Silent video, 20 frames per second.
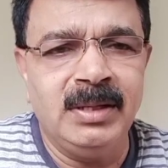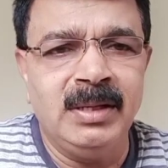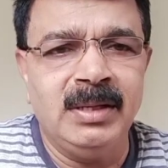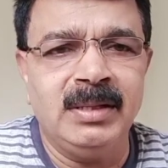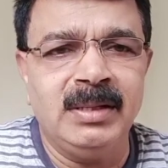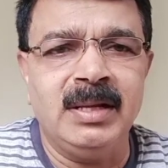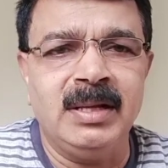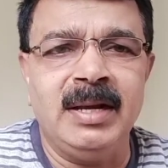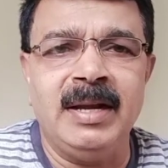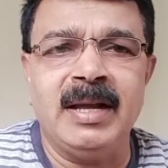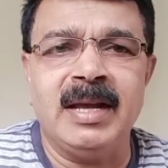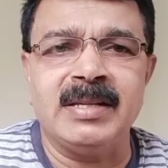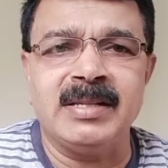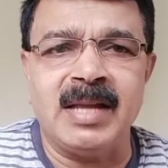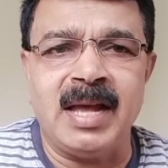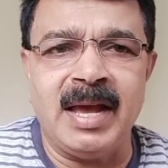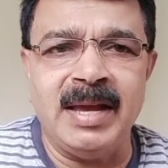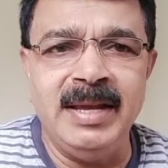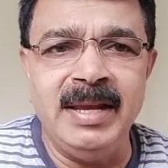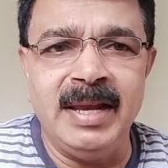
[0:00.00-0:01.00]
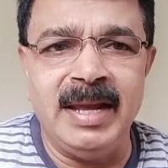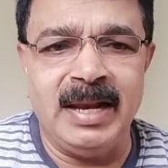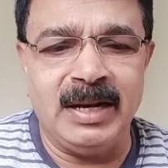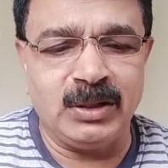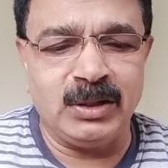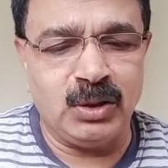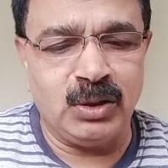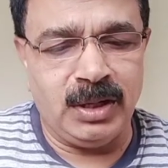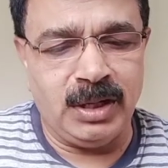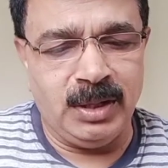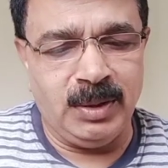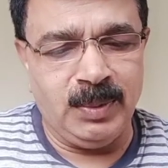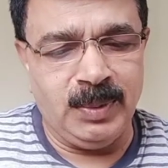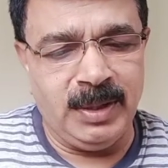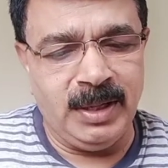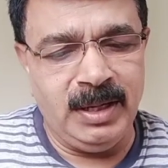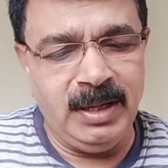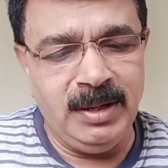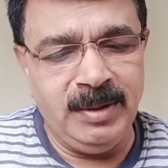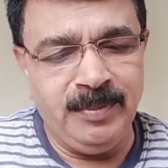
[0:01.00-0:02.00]
then it has high
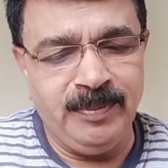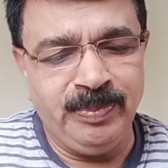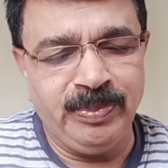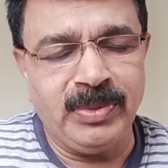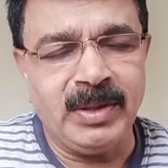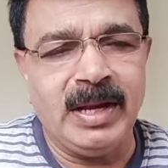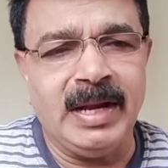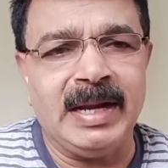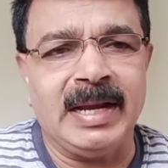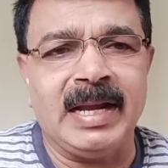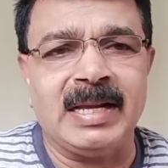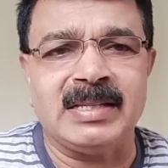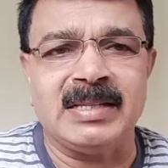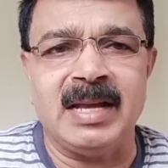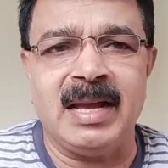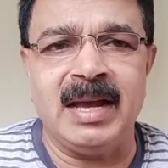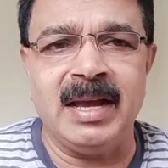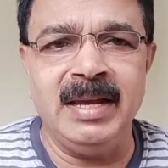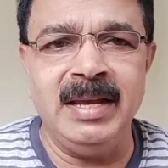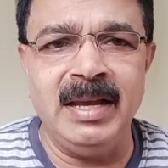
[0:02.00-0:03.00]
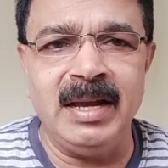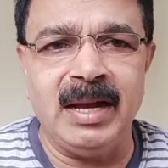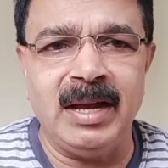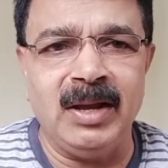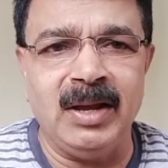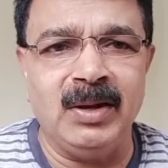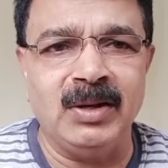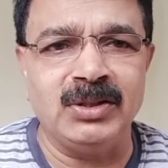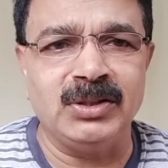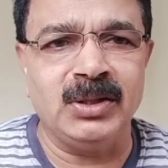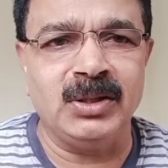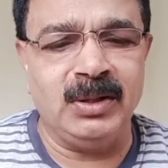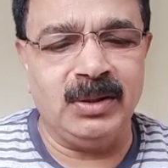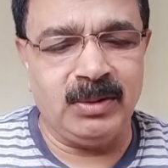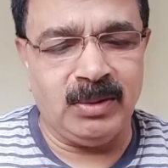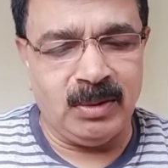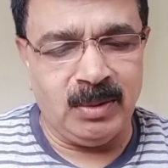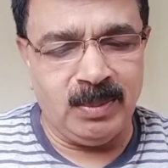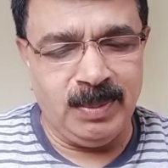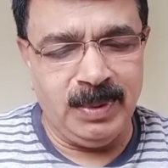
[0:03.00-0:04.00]
electronegativity, it has high ionization
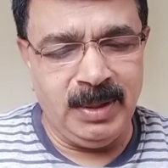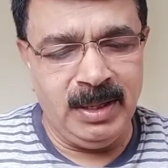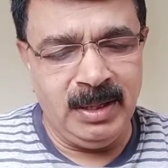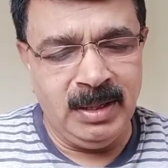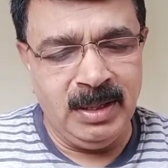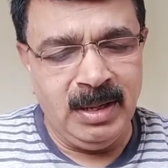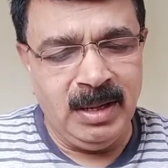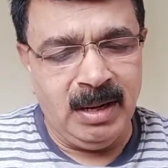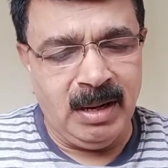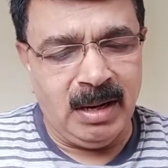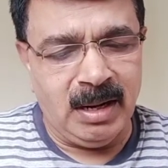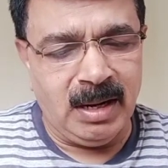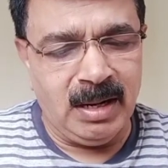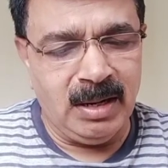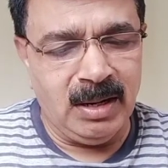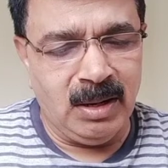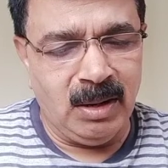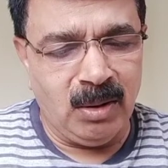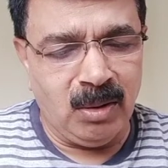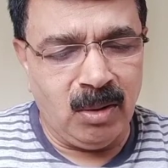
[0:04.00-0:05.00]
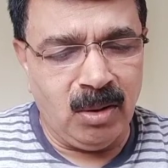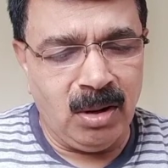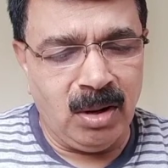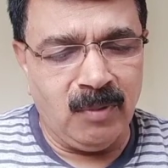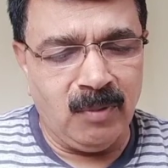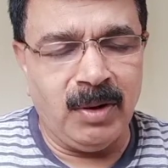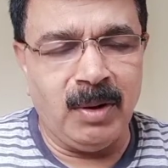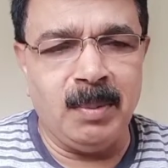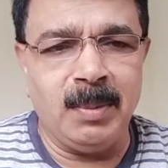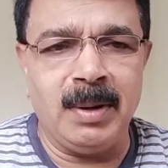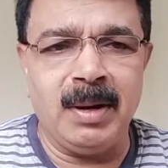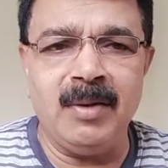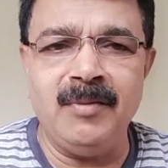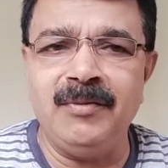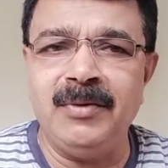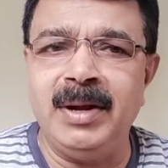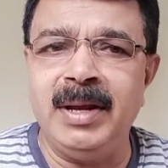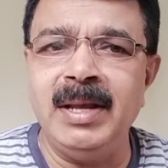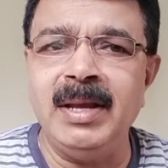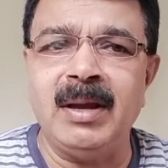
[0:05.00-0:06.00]
enthalpy, and a non-availability
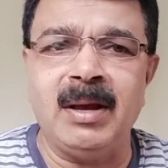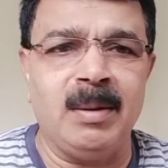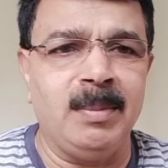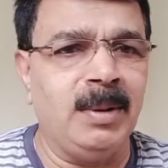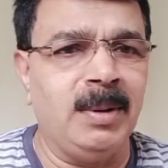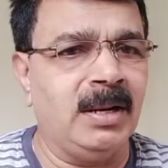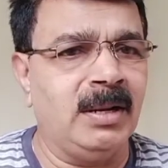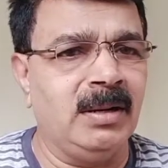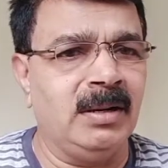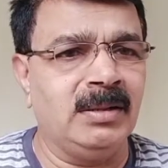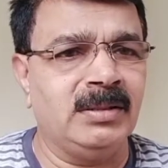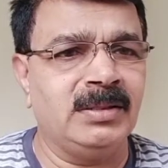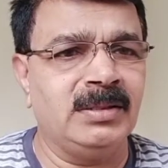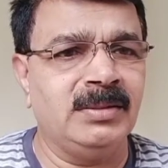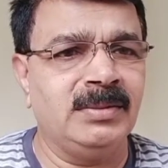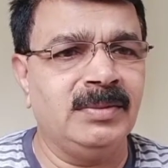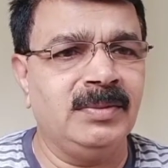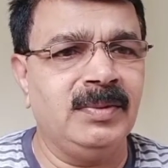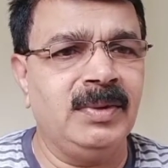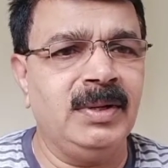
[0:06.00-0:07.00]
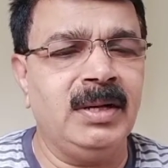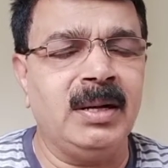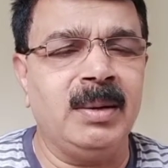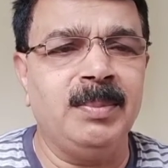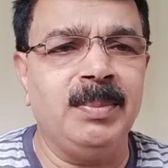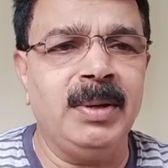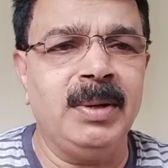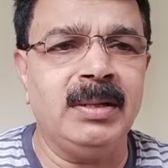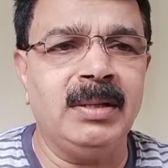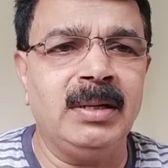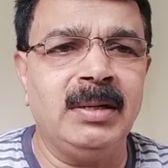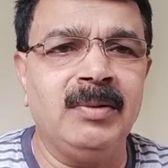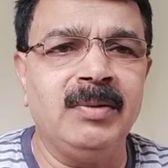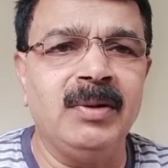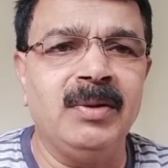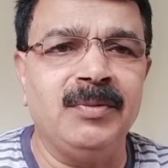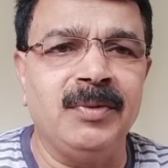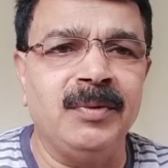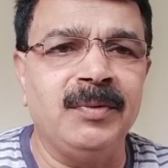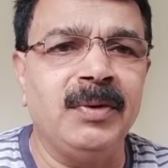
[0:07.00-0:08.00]
of d orbitals. When you compare that to
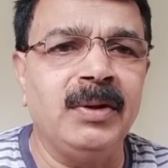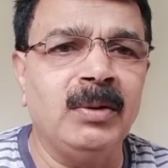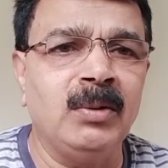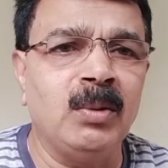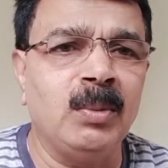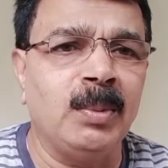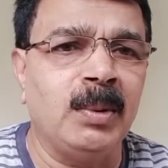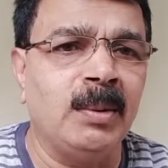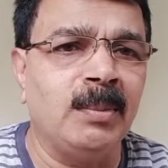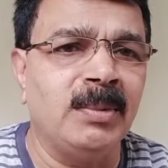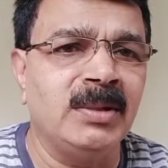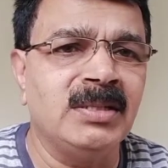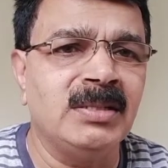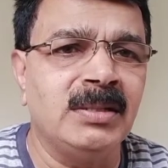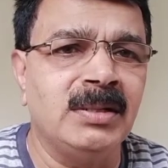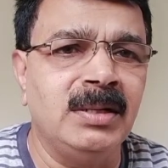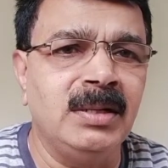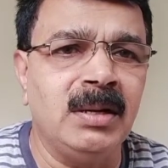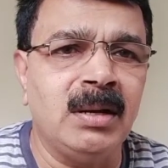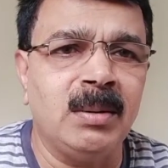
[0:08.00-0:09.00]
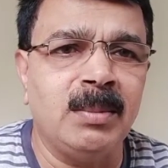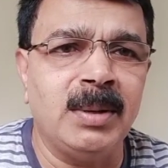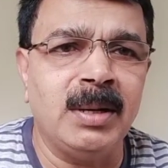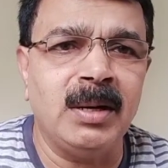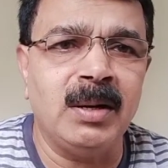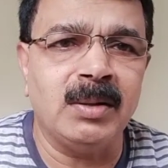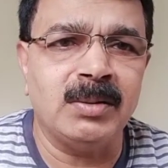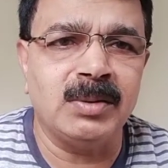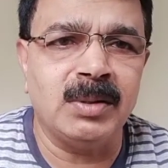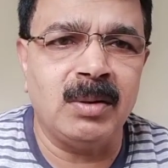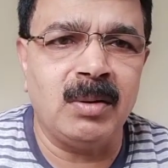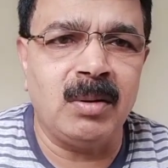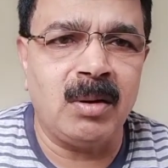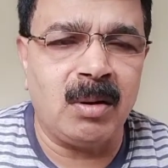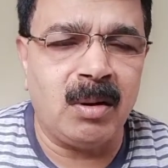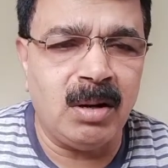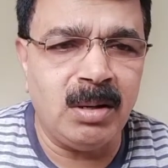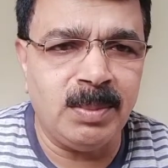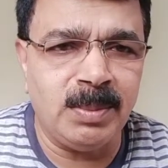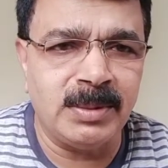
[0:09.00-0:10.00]
the 15 group elements, d orbitals are
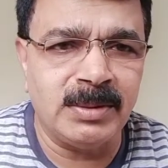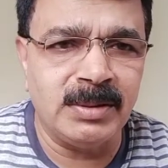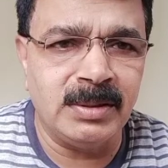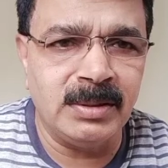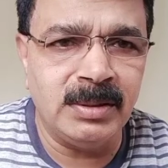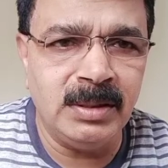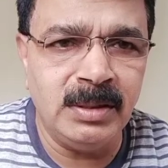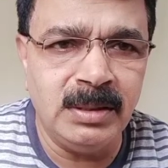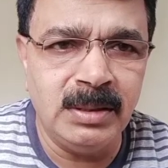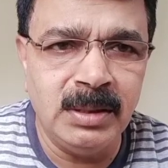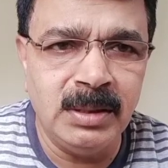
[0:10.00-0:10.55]
not present in